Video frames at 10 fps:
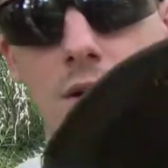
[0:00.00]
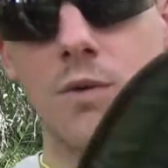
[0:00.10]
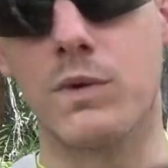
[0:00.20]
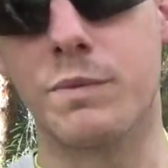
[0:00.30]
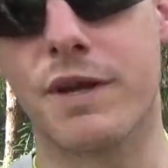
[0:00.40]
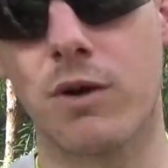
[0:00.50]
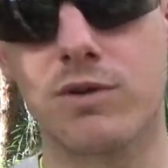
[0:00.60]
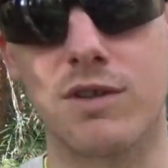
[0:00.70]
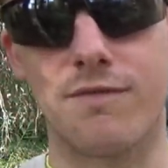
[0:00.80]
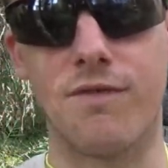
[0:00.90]
when we go
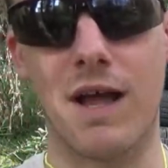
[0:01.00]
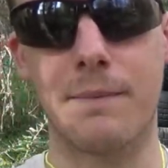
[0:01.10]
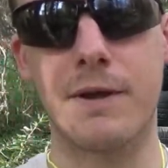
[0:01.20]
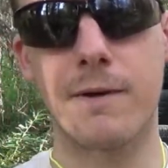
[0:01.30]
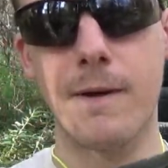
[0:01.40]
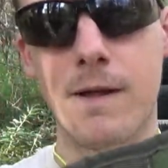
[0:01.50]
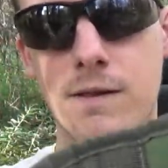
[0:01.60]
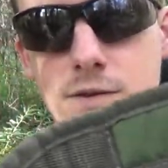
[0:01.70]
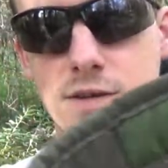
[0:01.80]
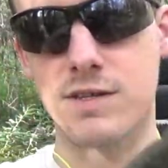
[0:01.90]
to the flap here,
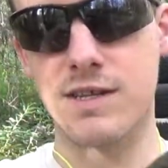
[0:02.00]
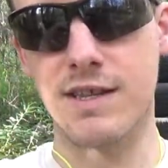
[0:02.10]
you can see